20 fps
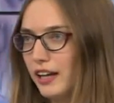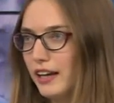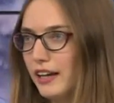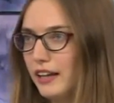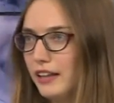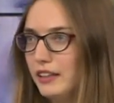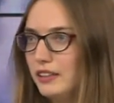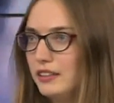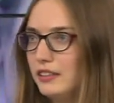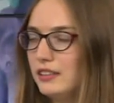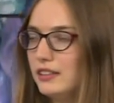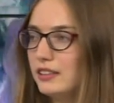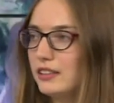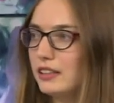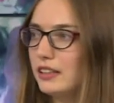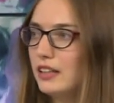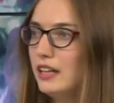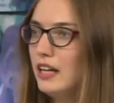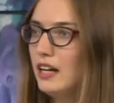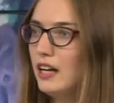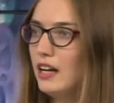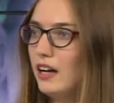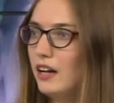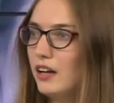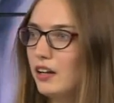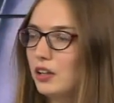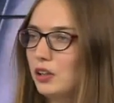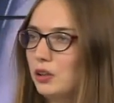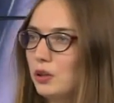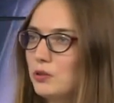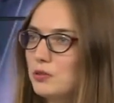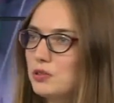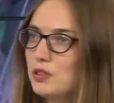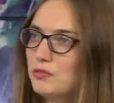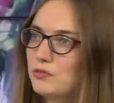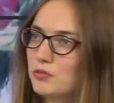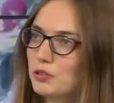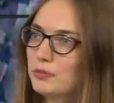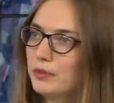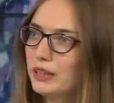and uh, uh, closed
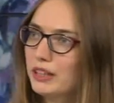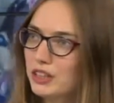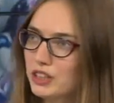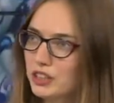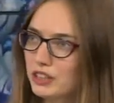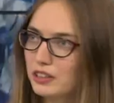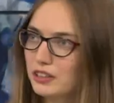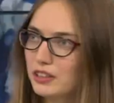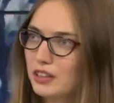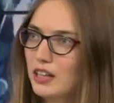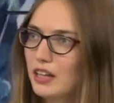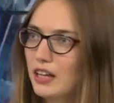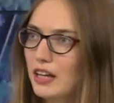information.